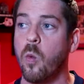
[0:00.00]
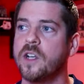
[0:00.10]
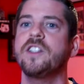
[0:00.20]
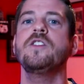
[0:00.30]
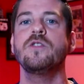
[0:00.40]

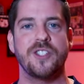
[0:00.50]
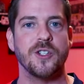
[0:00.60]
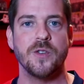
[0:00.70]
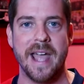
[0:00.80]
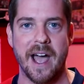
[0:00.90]
What do you
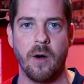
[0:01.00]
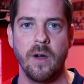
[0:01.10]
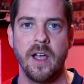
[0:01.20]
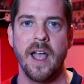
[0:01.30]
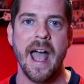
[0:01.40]
do
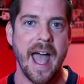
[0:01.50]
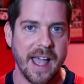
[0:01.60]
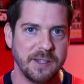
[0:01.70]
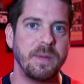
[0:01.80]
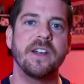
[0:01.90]
now
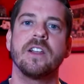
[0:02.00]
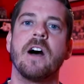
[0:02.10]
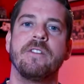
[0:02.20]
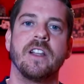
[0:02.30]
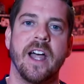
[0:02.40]
as Peter
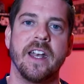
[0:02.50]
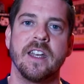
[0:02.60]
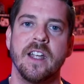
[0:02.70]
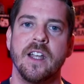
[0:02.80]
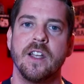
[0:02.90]
Laviolette
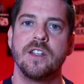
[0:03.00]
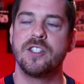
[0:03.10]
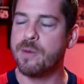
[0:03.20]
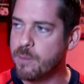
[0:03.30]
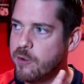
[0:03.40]

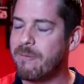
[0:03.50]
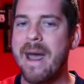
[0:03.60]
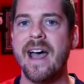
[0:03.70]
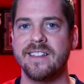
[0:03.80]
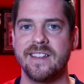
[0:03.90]
to move
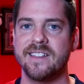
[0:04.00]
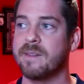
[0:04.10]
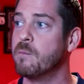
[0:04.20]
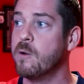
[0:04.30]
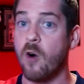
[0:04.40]
past
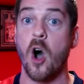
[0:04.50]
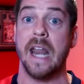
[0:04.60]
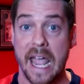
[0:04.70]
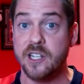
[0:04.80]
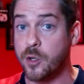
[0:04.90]
this, move on,
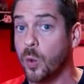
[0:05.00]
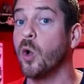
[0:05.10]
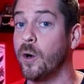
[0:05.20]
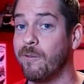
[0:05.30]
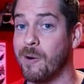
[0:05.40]
and to
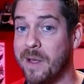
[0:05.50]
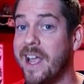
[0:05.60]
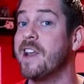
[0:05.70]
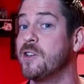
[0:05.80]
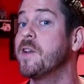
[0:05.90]
learn from
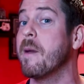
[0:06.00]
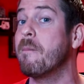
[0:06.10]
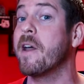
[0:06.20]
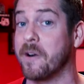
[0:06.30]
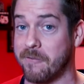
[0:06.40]
it and to get
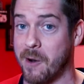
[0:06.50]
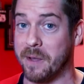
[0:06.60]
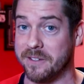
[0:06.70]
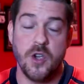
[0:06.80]
better from it?